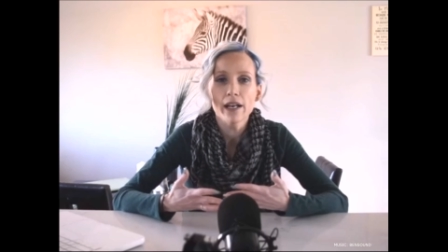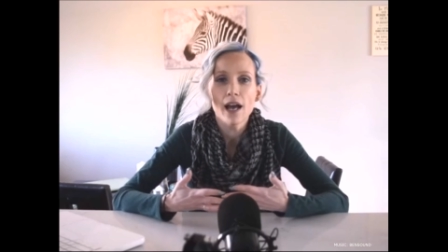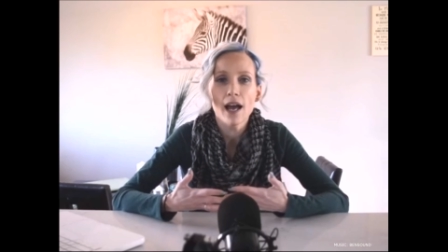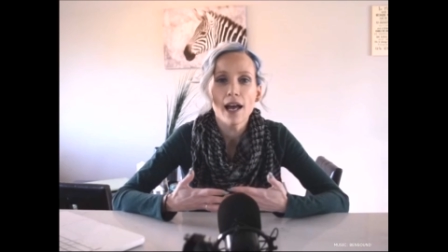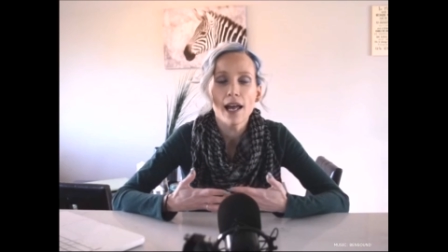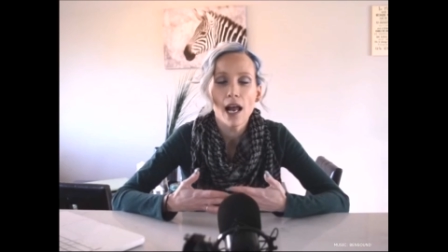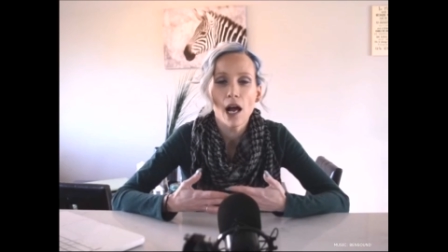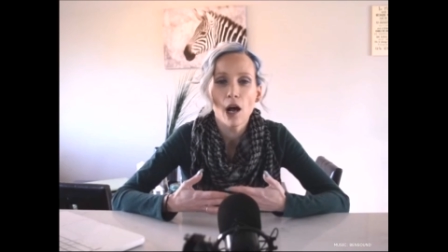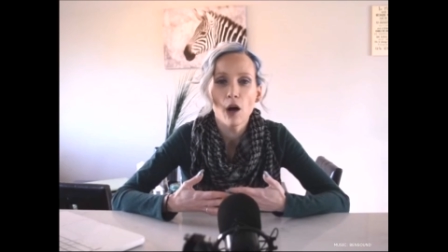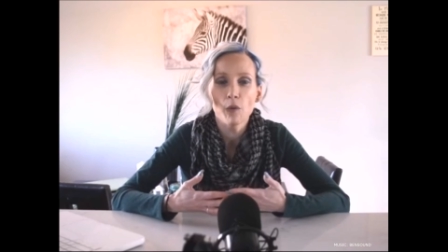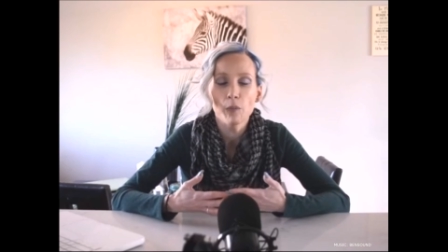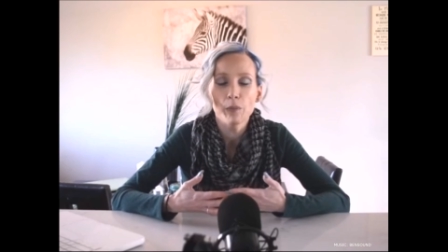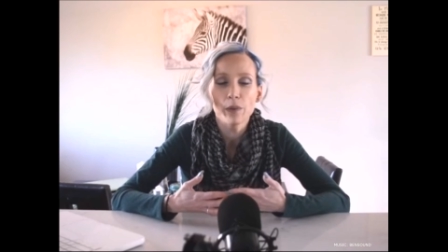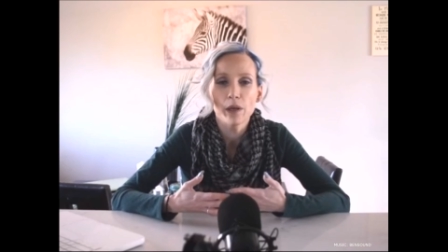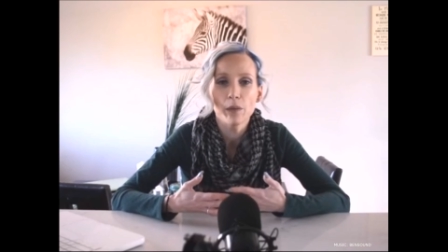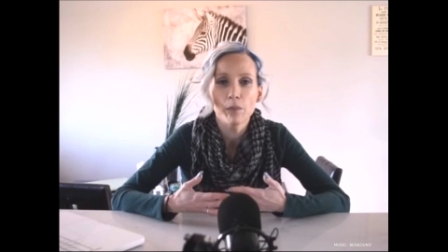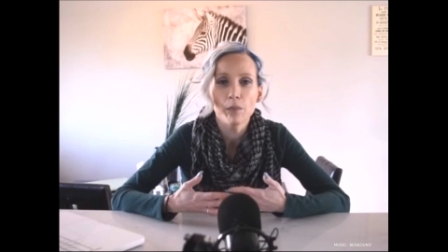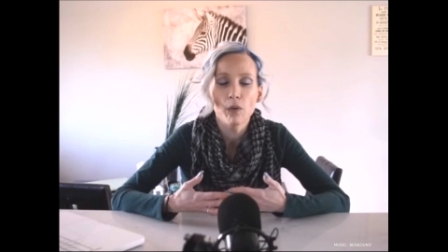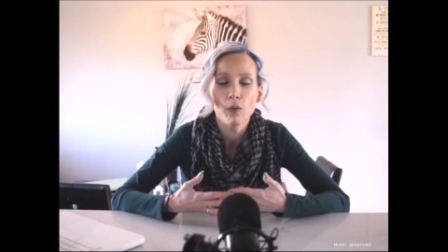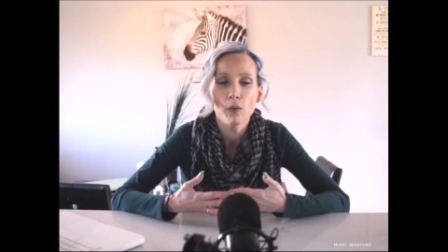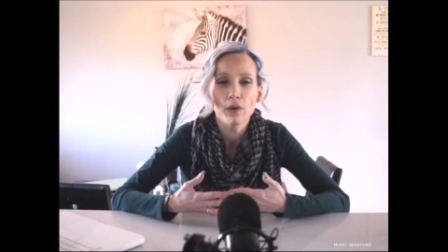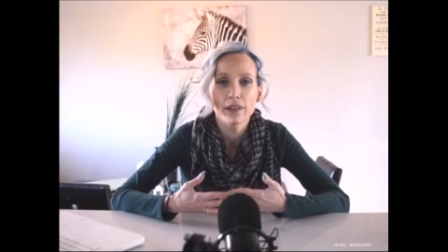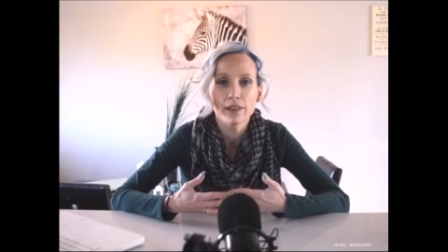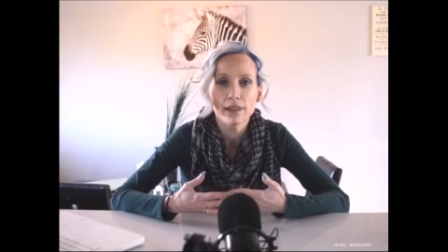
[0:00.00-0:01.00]
not help
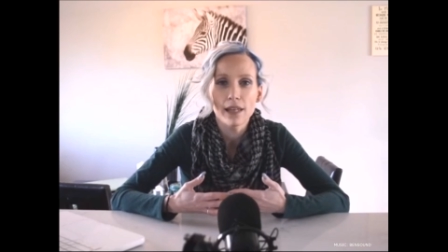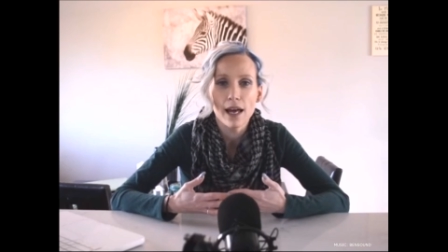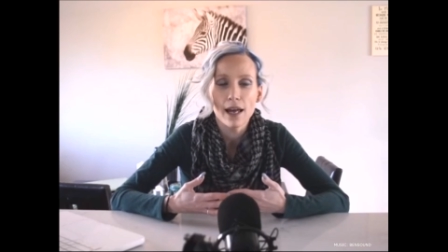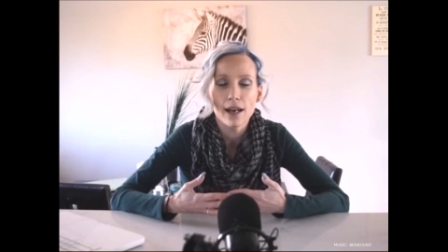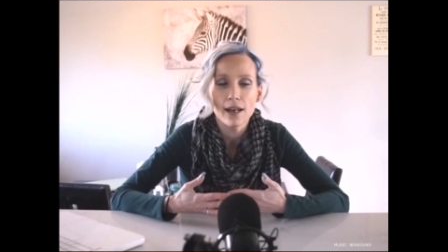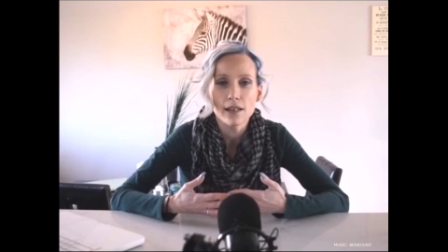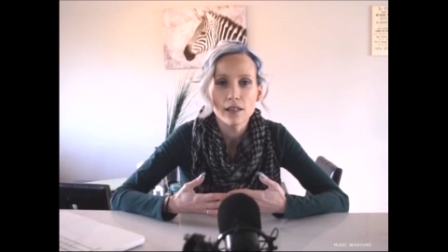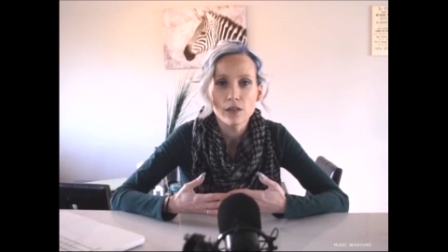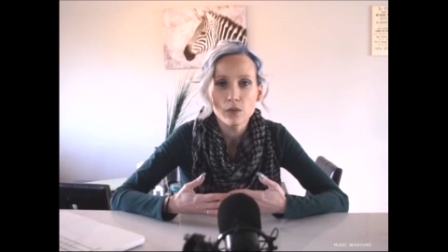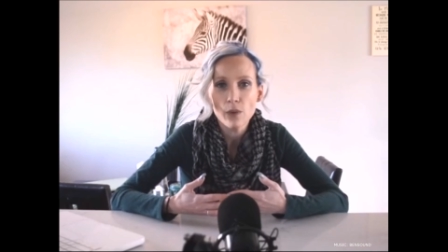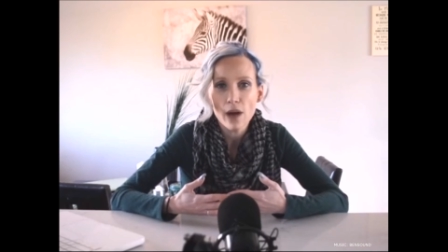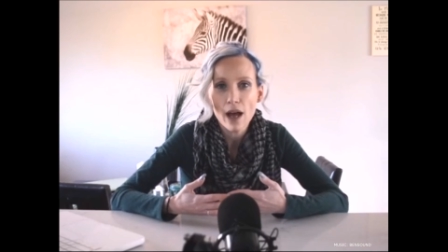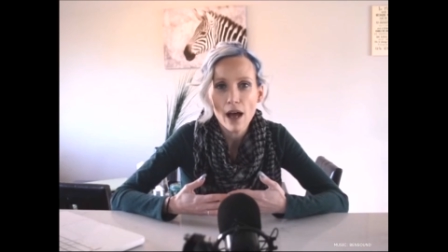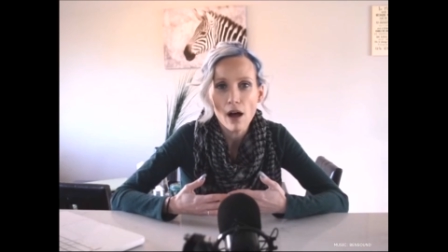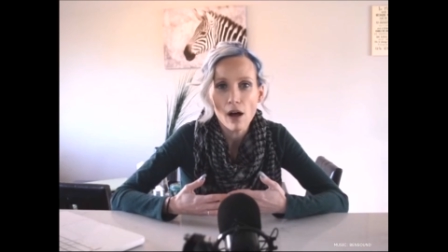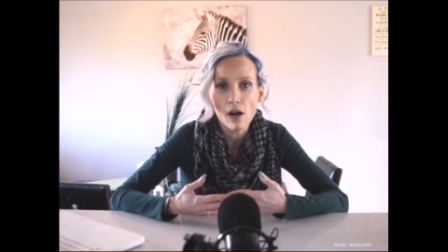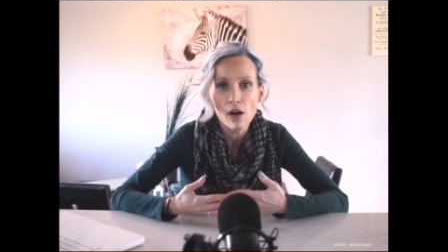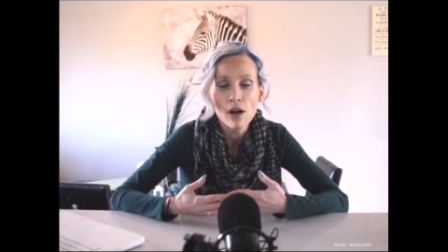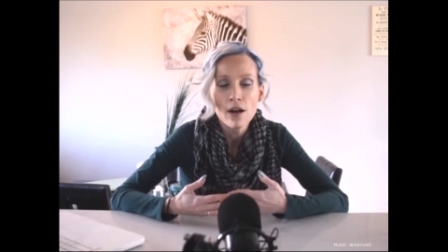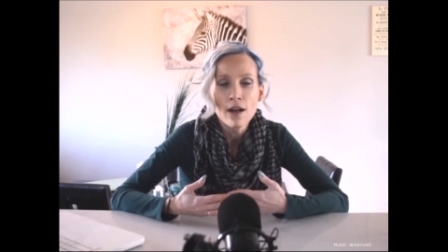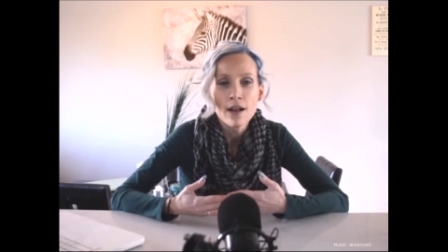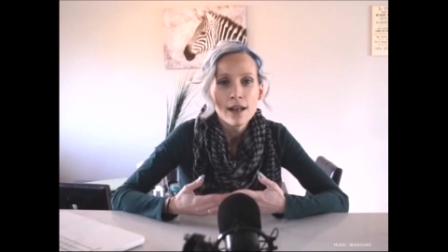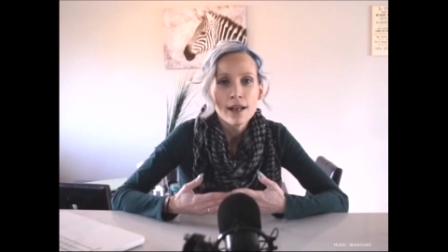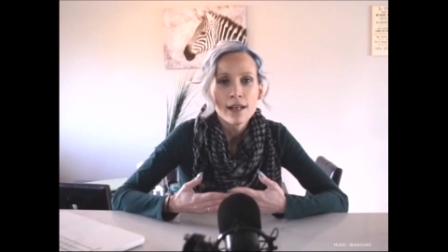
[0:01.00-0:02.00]
people with that as
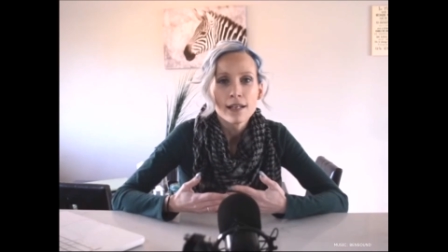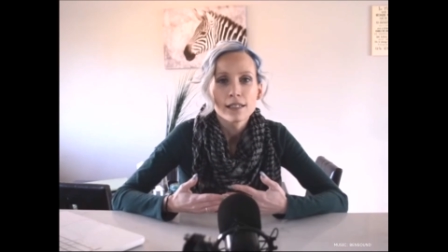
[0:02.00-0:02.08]
well,